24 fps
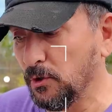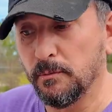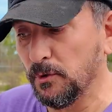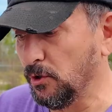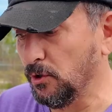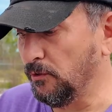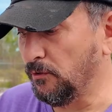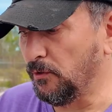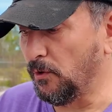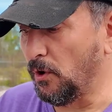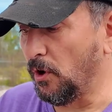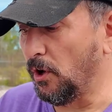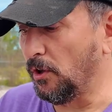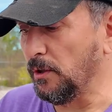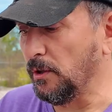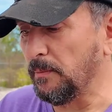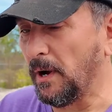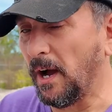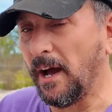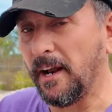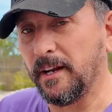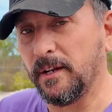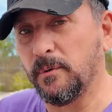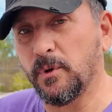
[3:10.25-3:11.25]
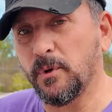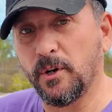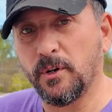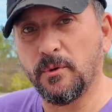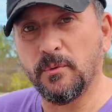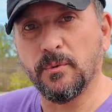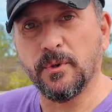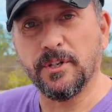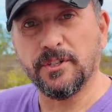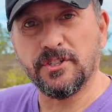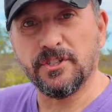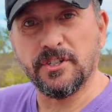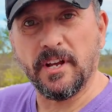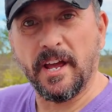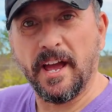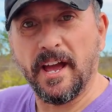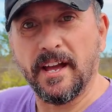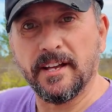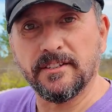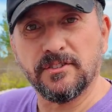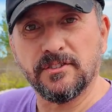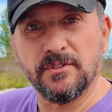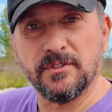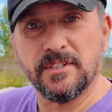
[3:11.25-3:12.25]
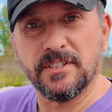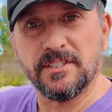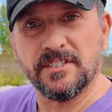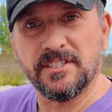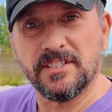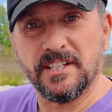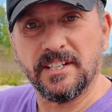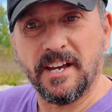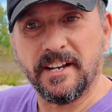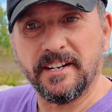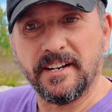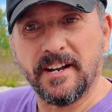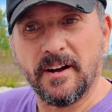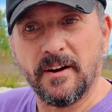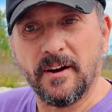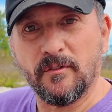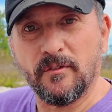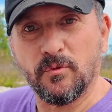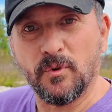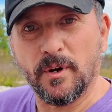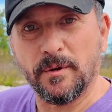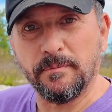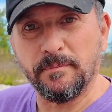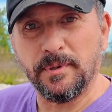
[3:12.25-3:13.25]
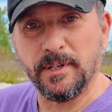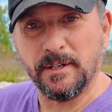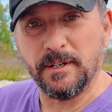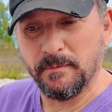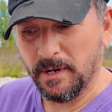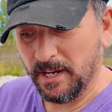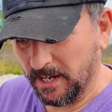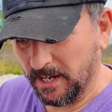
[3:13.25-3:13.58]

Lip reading: remove all the bodywork, which, as you can see, I now have one pin